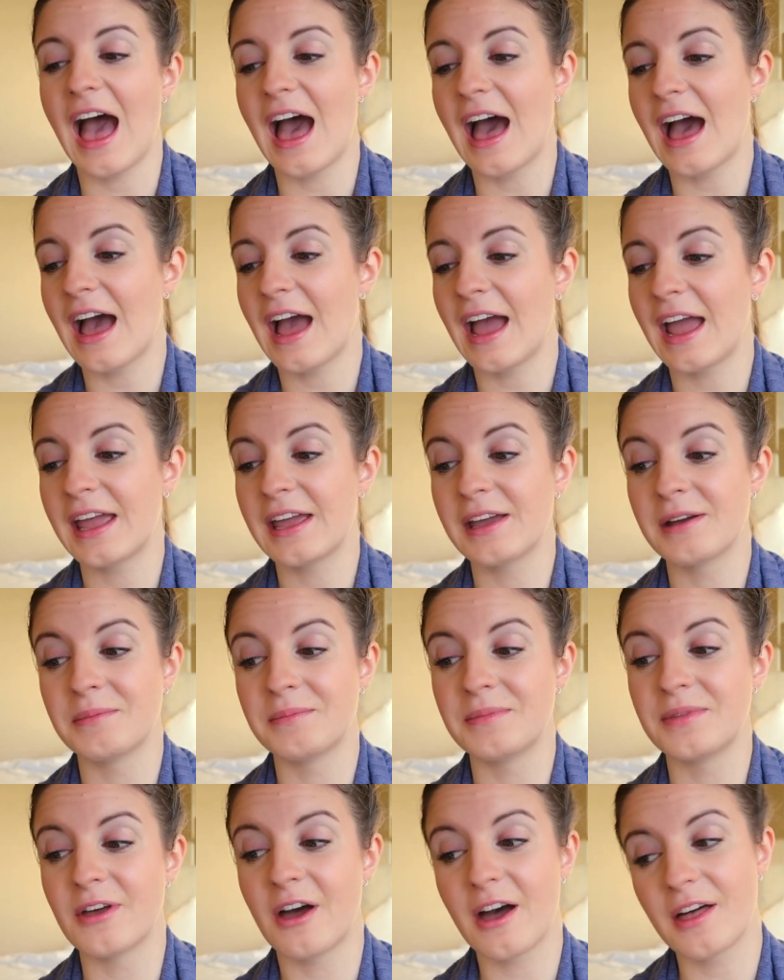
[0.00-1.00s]
I
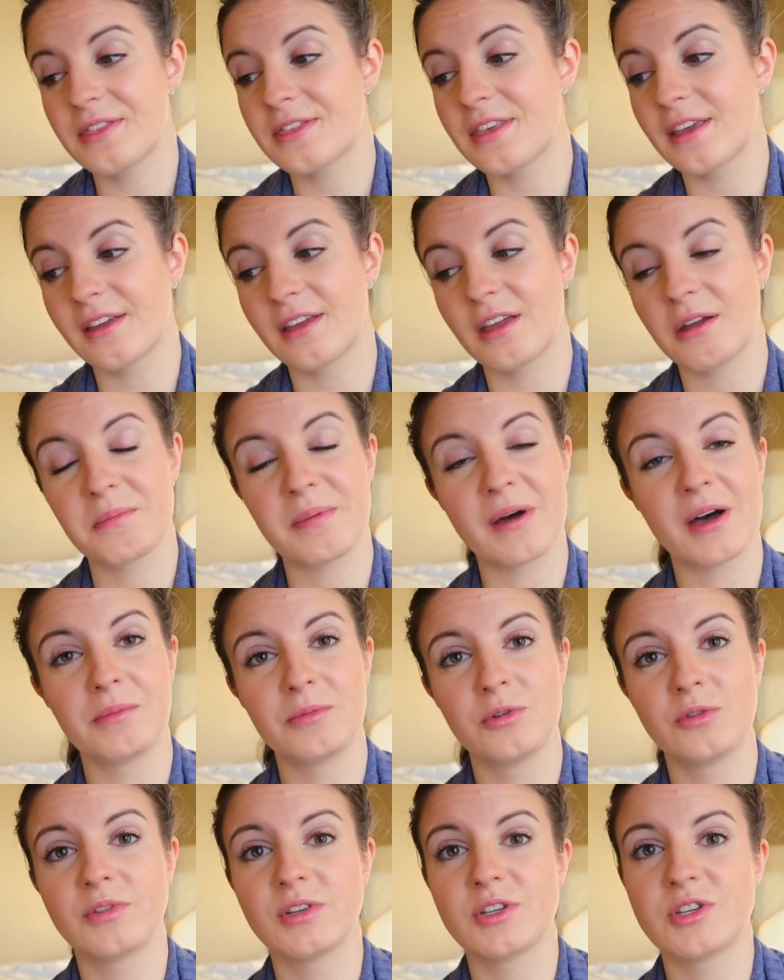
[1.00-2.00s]
am not thinking
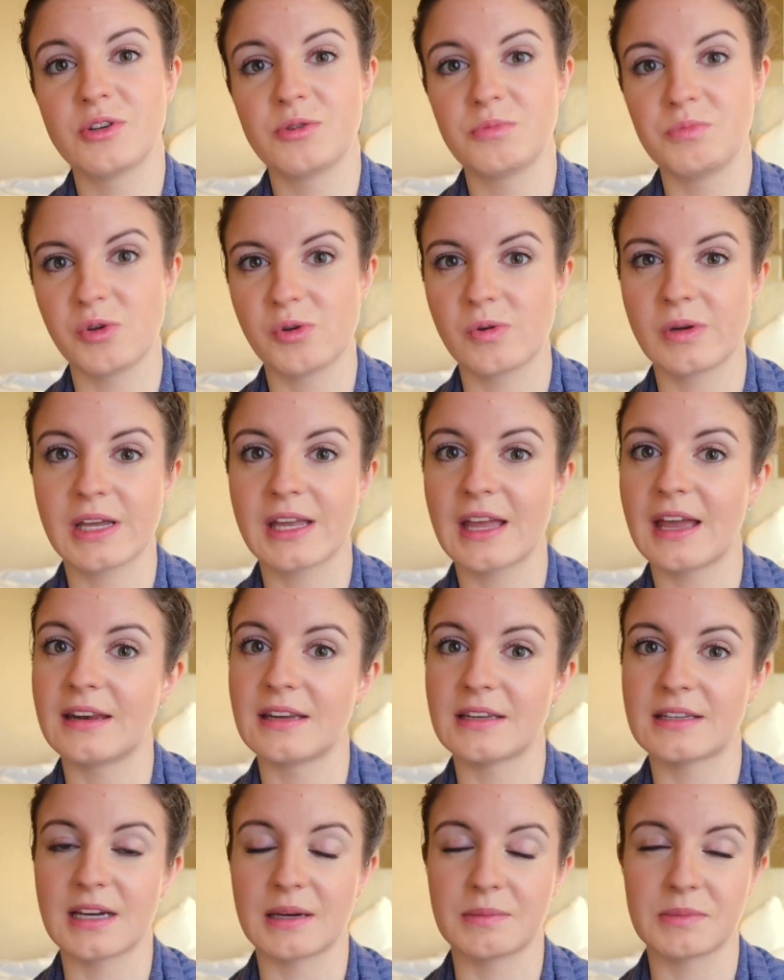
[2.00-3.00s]
about moving to Munich
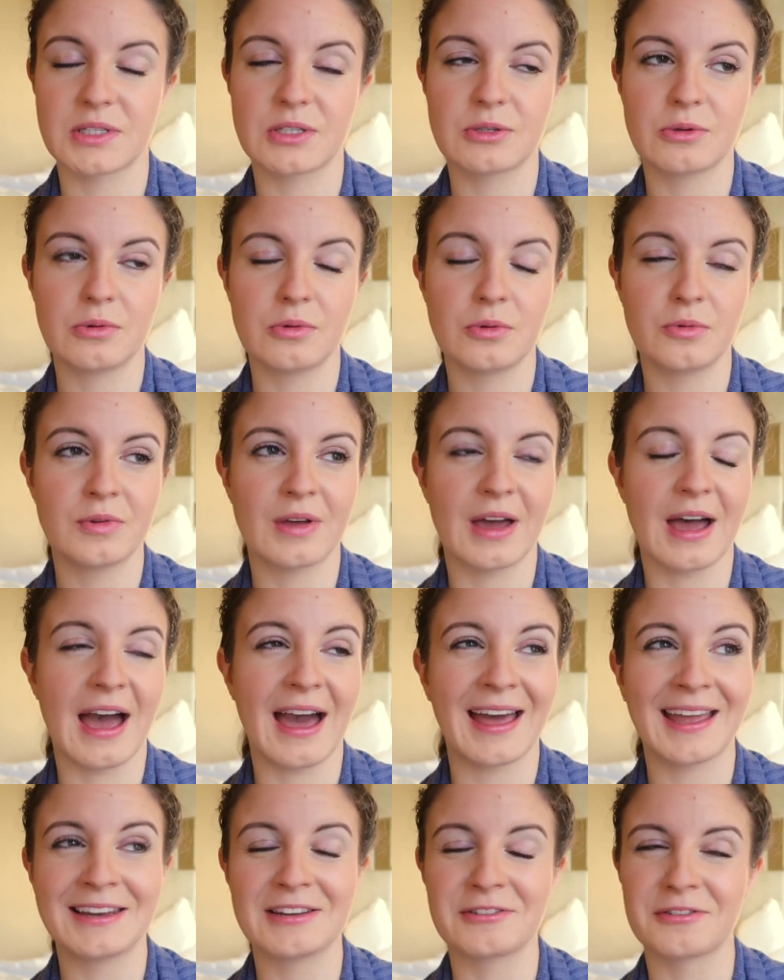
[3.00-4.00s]
anytime soon.
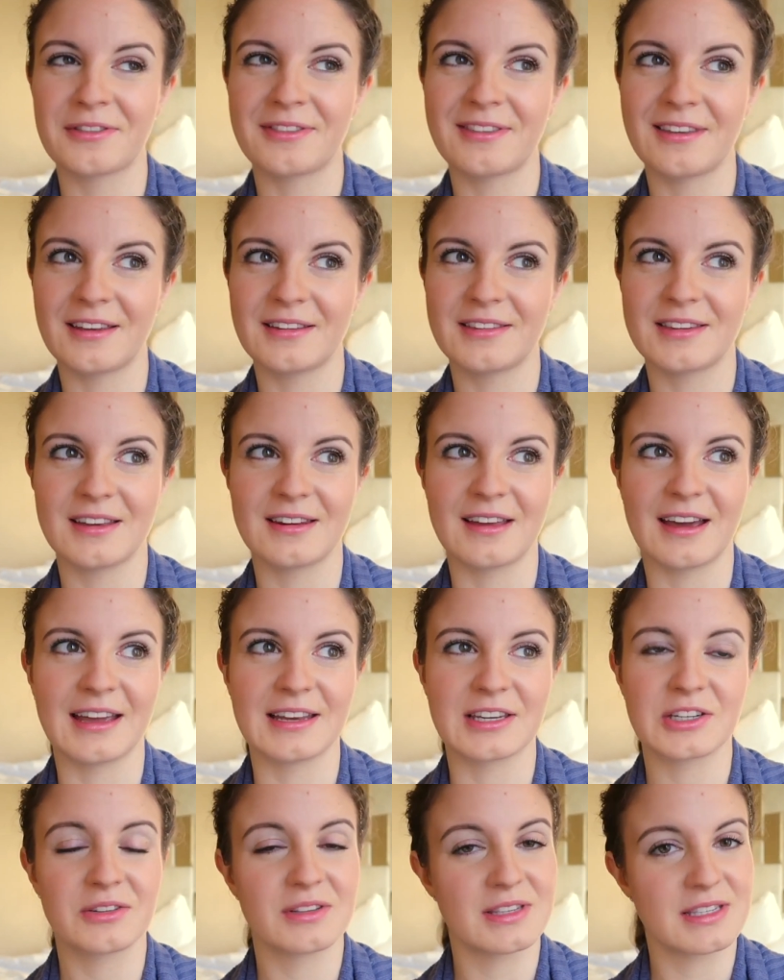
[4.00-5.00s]
I don't think that
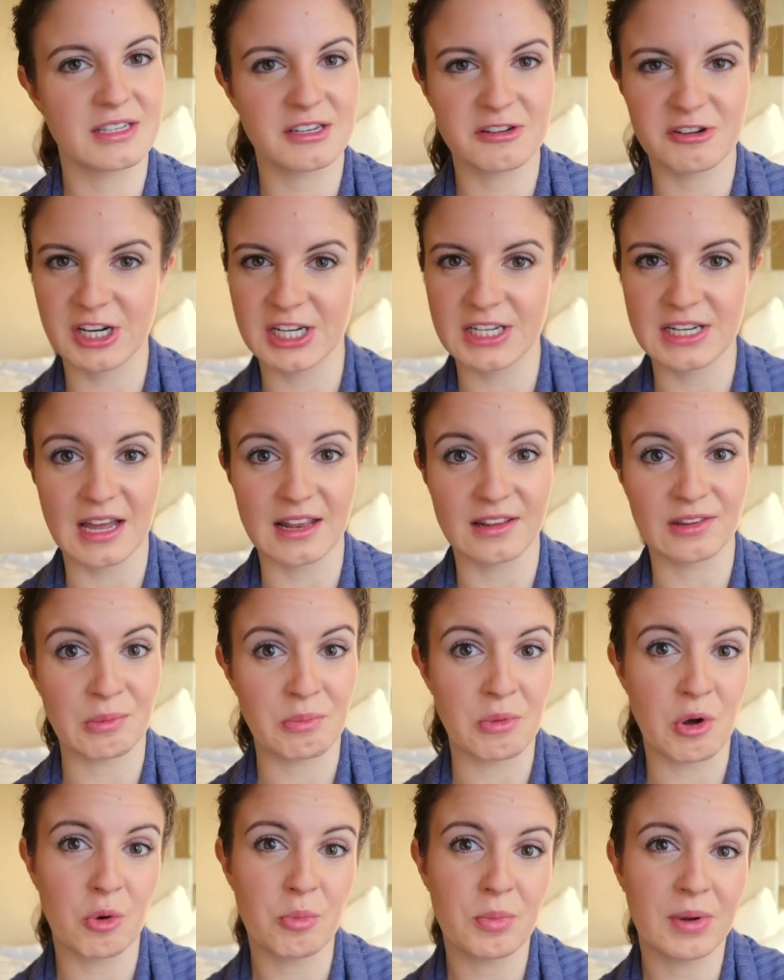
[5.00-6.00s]
I'd consider it at
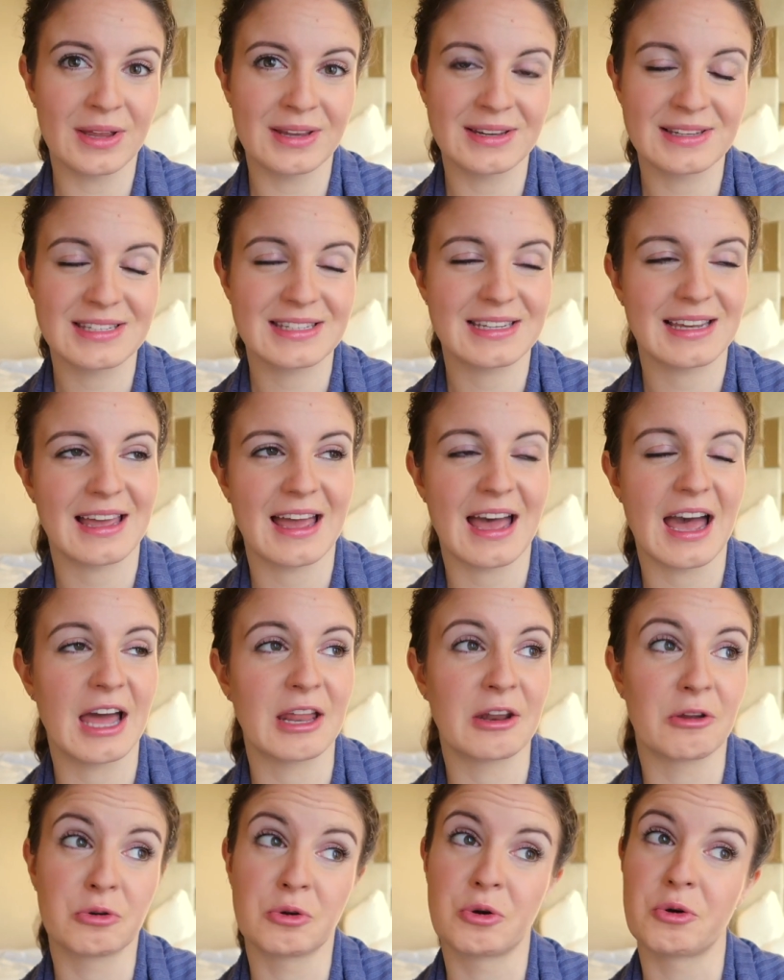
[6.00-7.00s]
the moment.
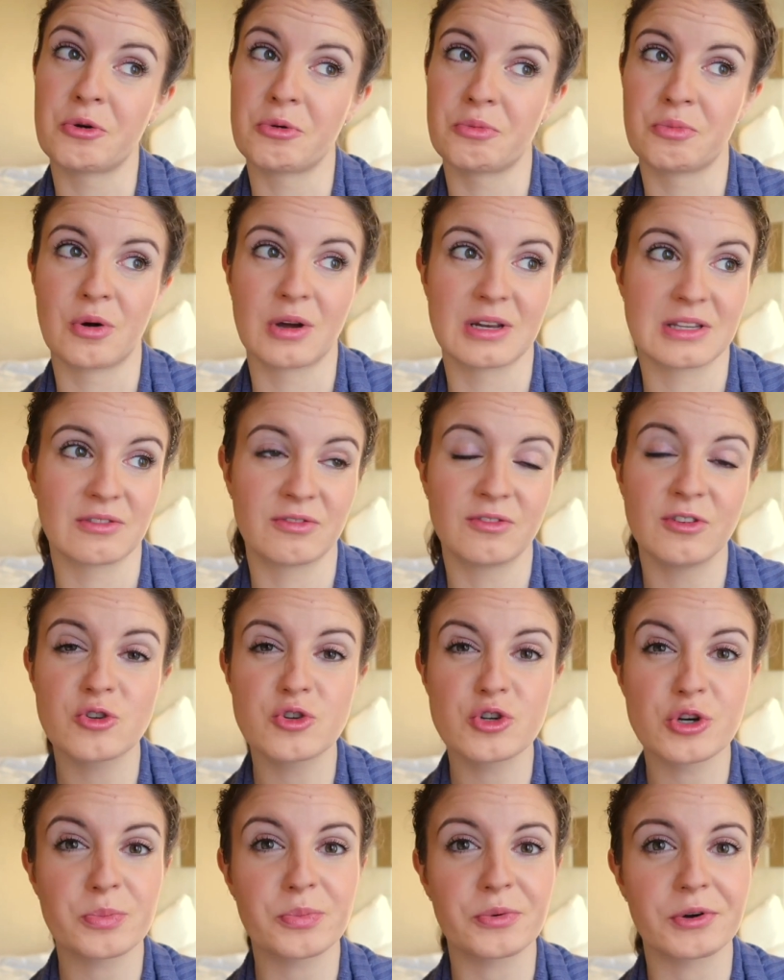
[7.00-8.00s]
I don't know what the
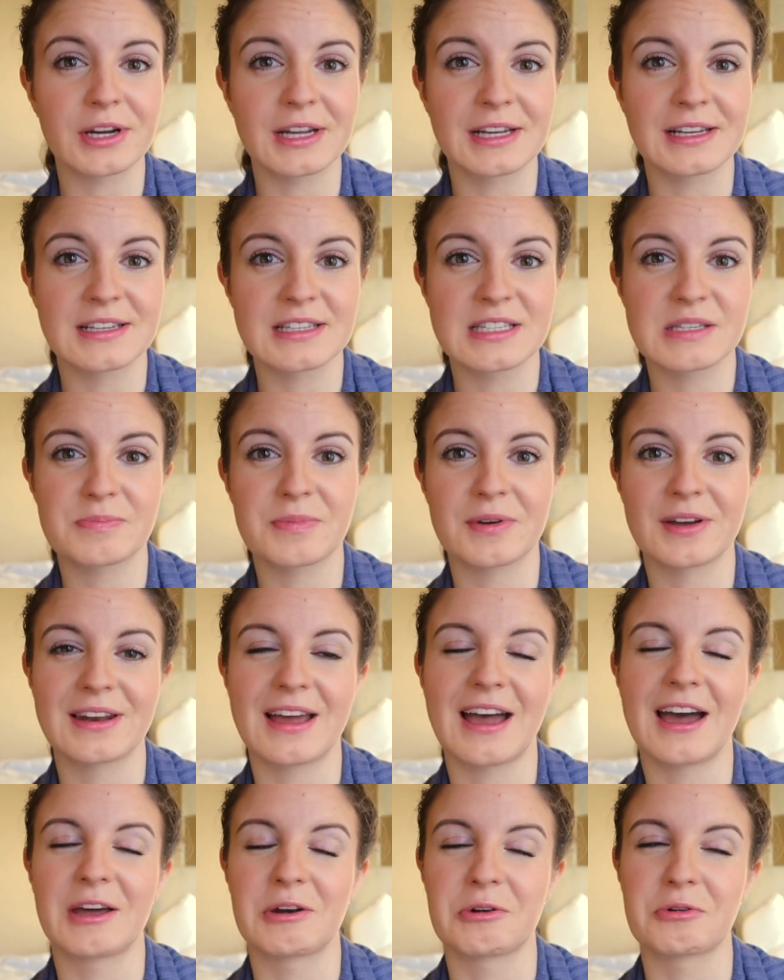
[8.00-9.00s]
future brings,
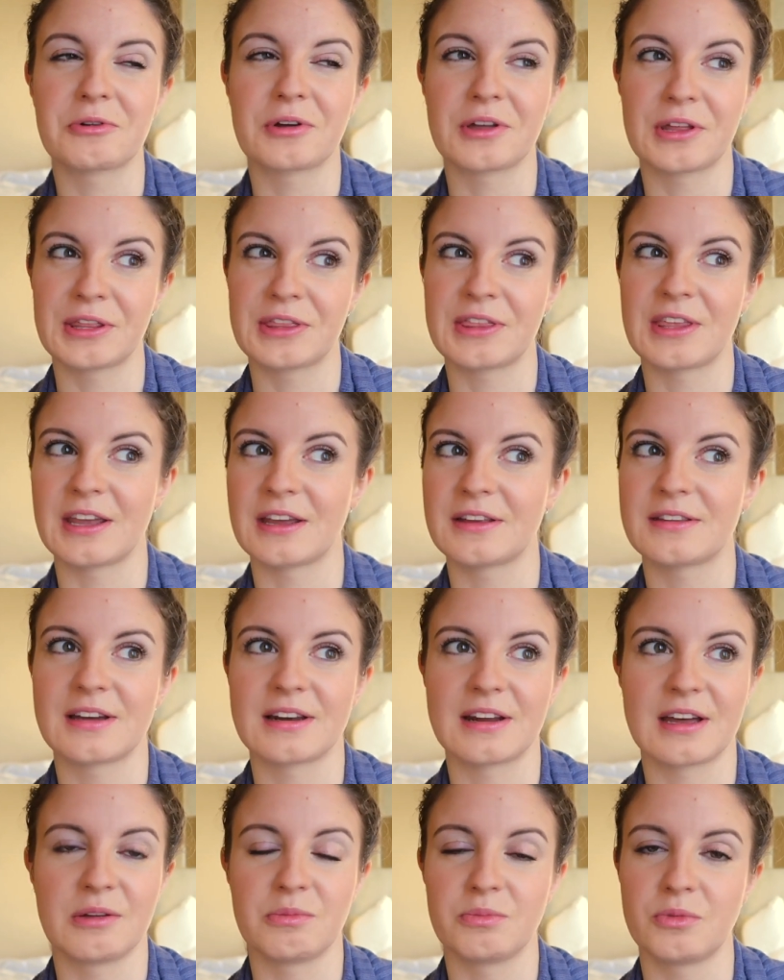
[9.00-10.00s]
but I don't really think
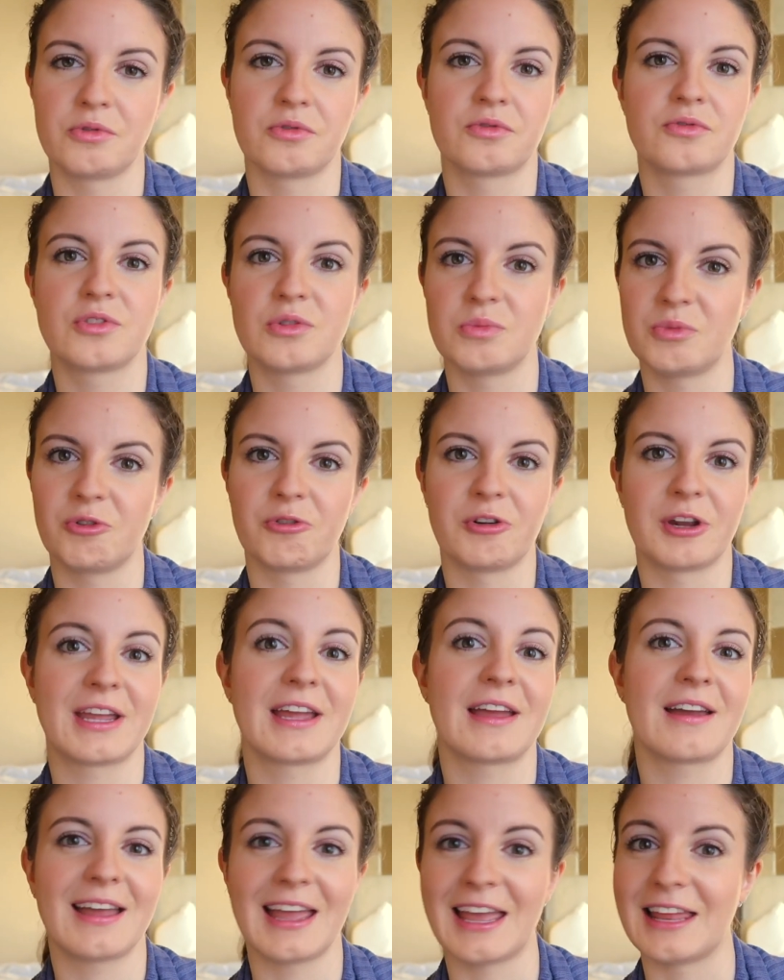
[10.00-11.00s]
that I'll move to
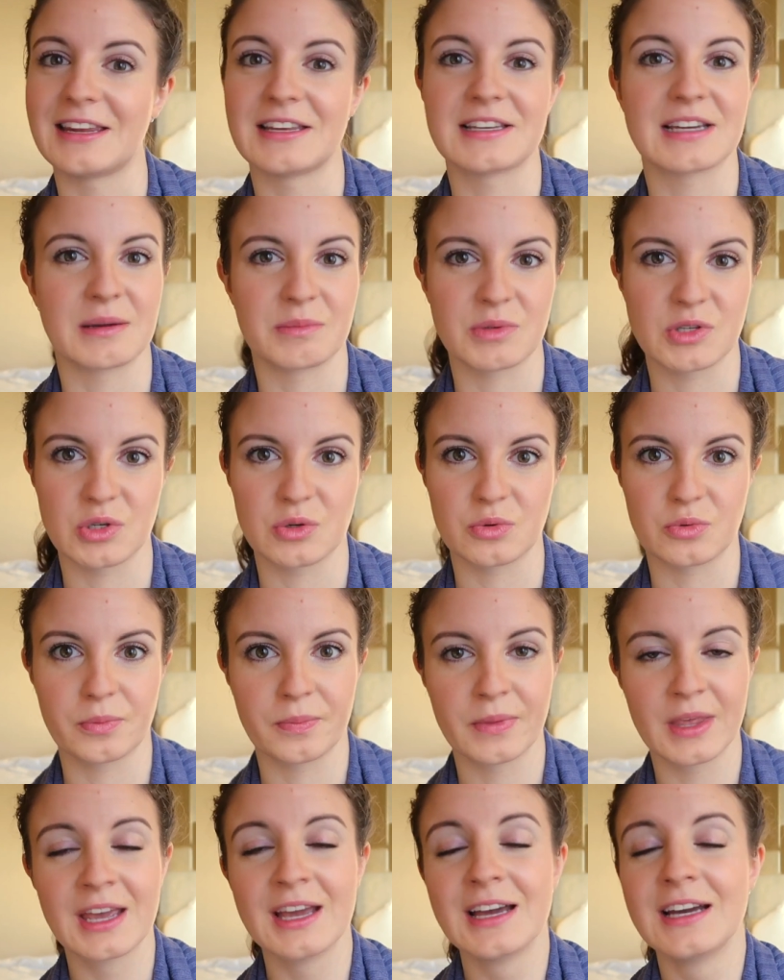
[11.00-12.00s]
Munich anytime soon.